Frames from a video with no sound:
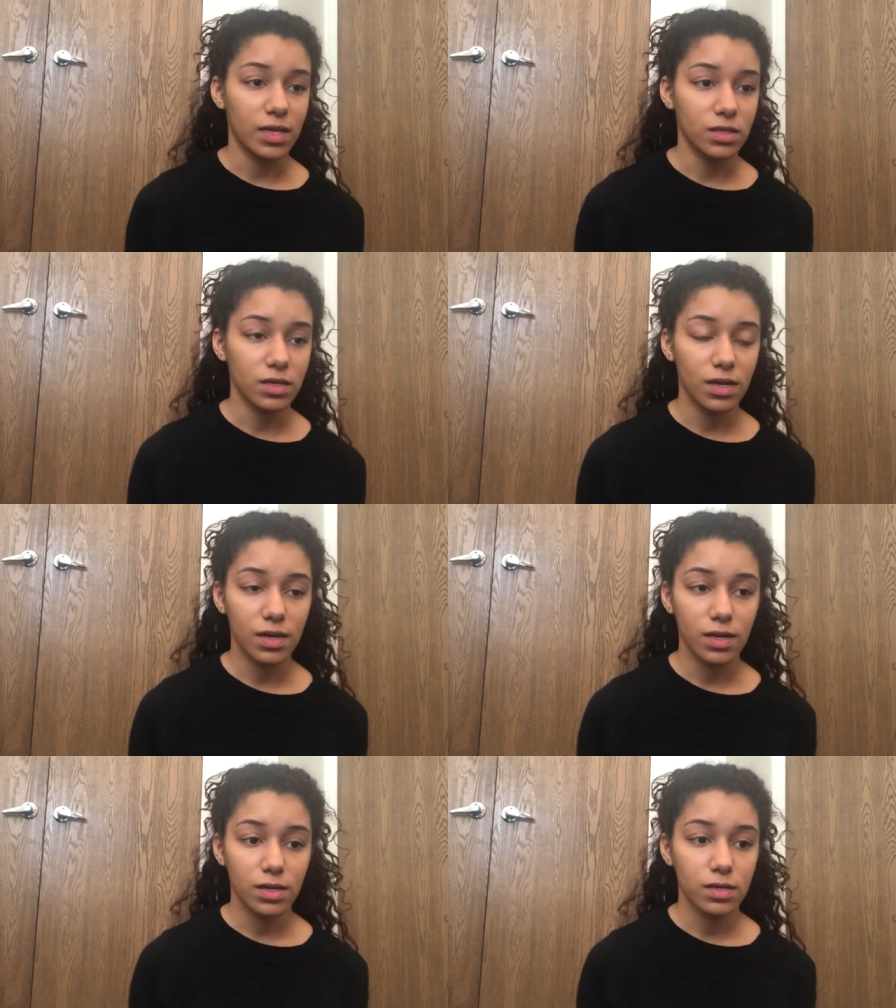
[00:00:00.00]
I need to
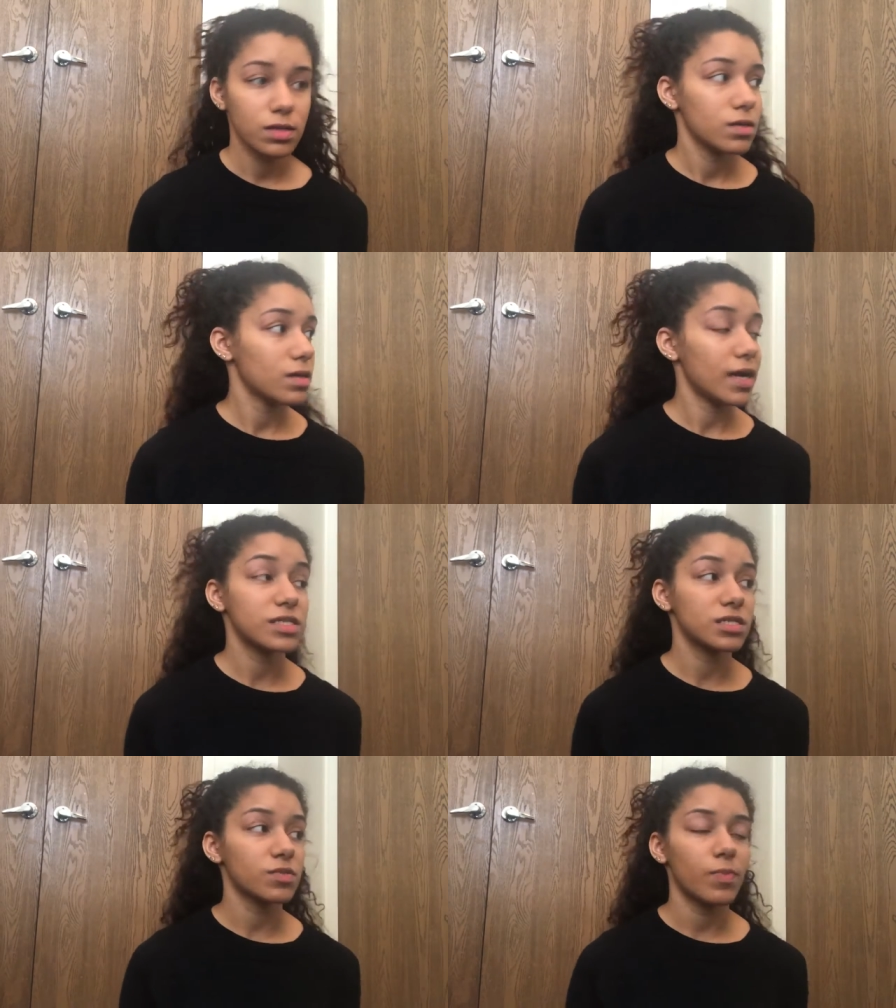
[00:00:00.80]
get,
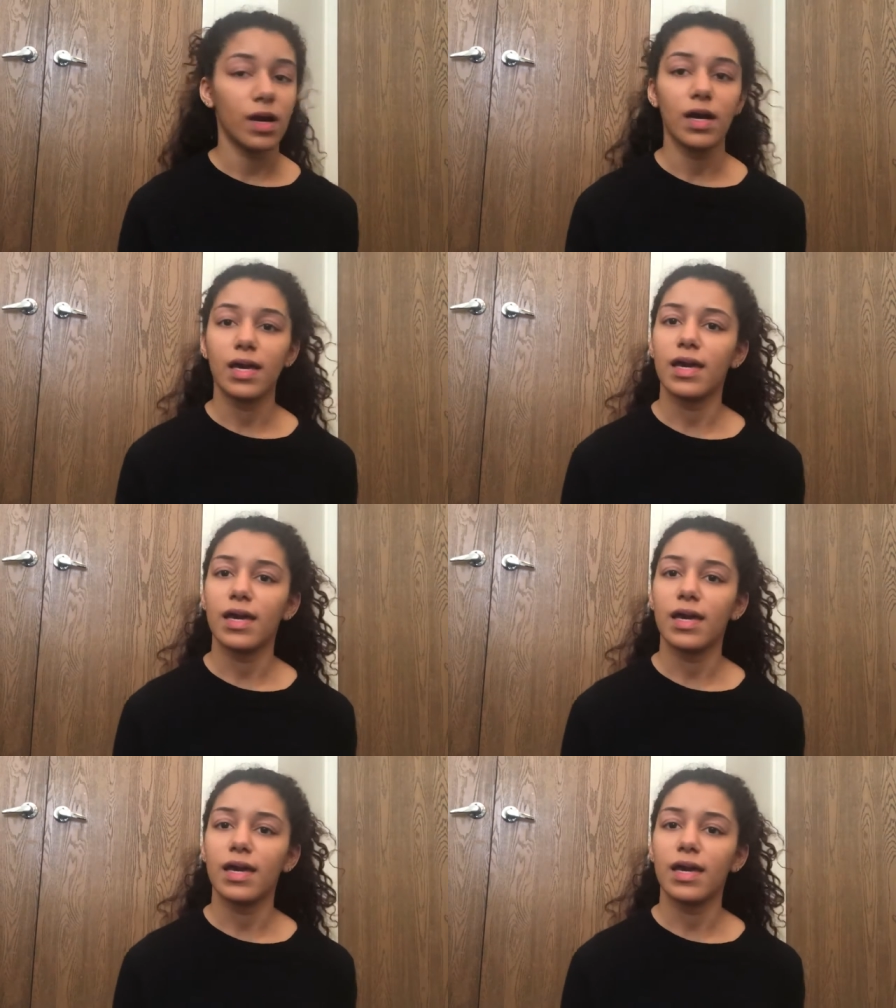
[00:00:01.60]
I just bought